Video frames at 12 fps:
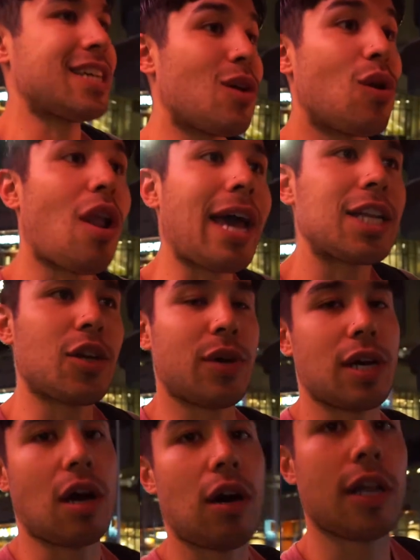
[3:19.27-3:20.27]
I don't like
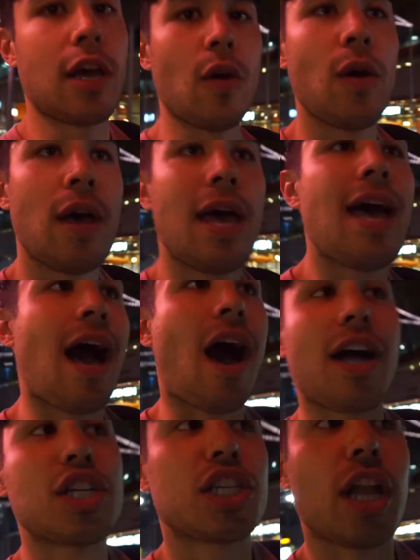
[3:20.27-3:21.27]
doing cardio.
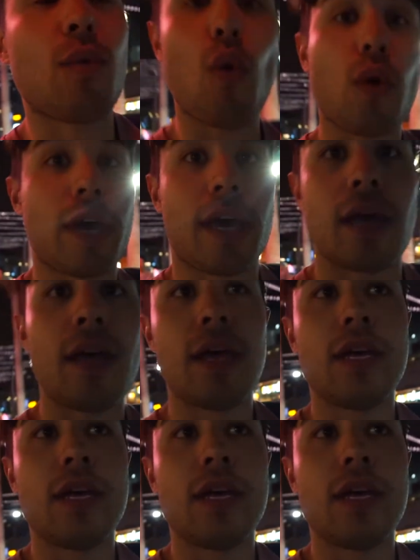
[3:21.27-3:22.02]
I just like walking.